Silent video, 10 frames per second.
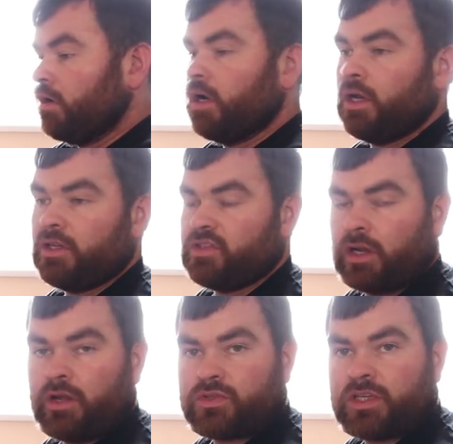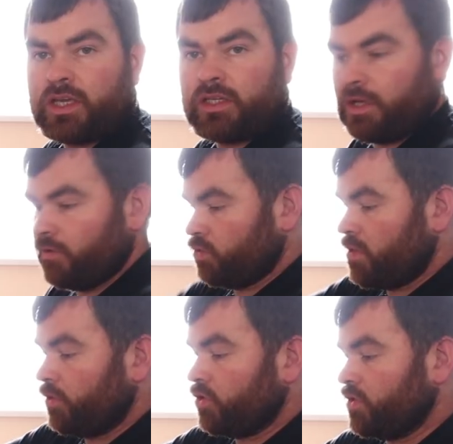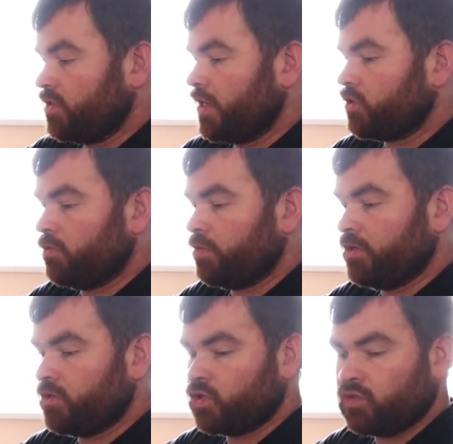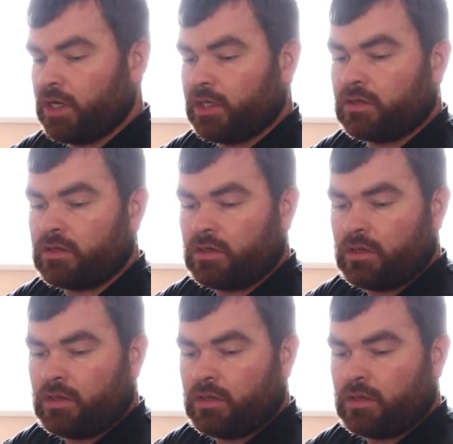uh, there's a glow stick in there as well, which is attached to a piece of string.